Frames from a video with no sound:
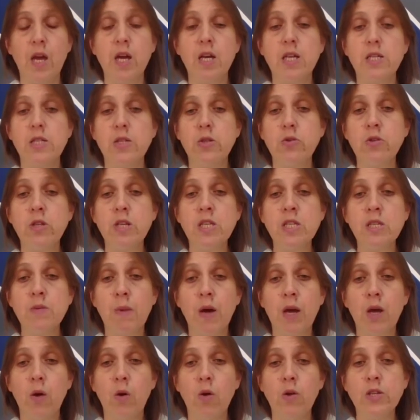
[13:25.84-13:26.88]
Students
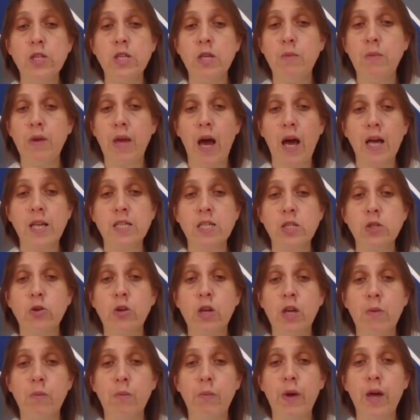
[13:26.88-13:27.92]
might also be asked to
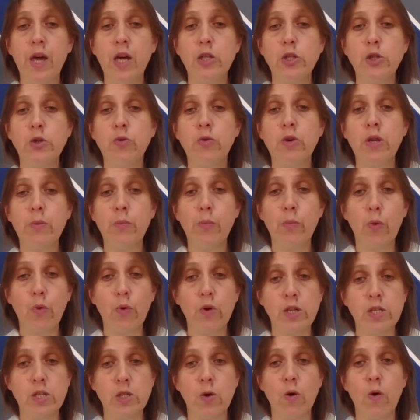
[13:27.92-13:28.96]
compare 2
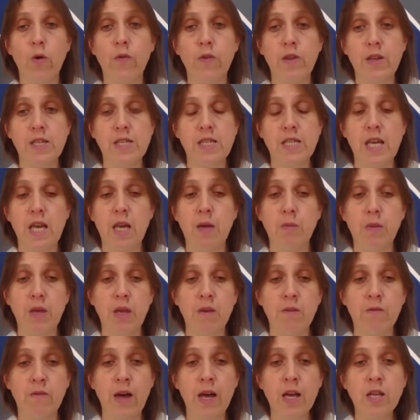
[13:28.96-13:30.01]
reports of the same
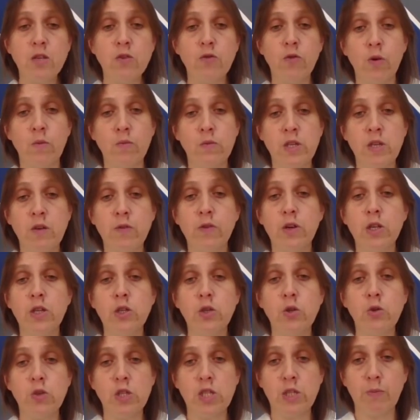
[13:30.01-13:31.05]
event from
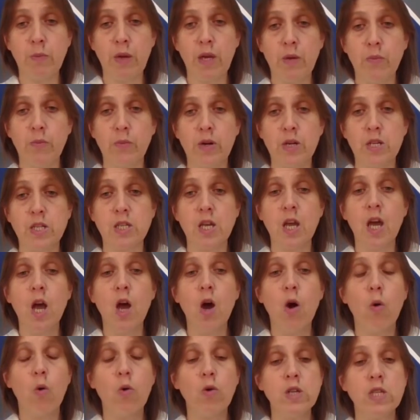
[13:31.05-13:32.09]
different newspapers
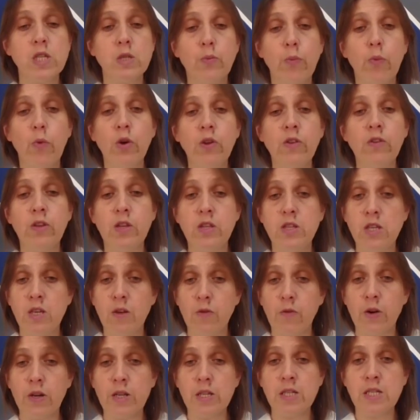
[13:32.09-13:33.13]
or spot the
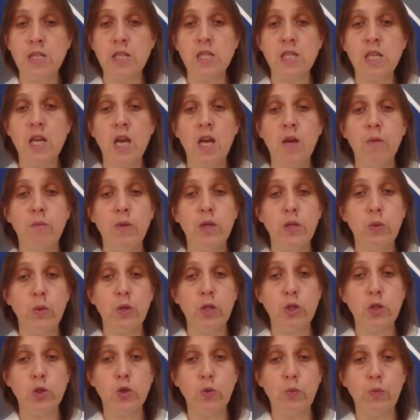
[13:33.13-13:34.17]
differences
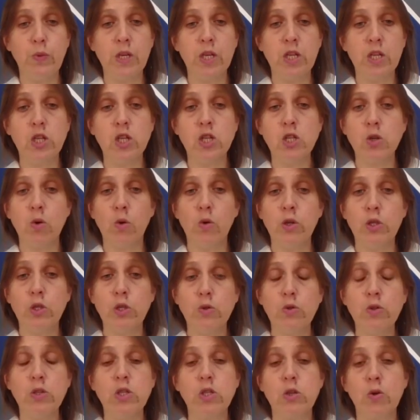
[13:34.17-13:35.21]
between 2 pictures or
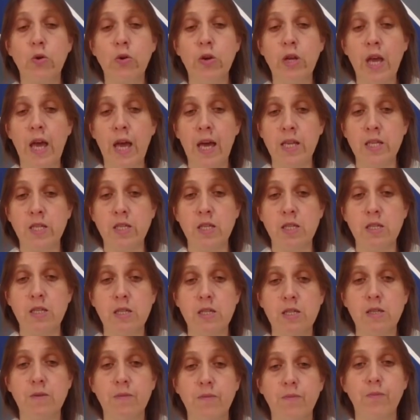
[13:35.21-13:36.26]
2 story
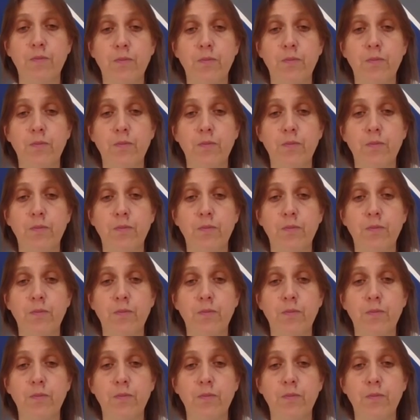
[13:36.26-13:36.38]
endings.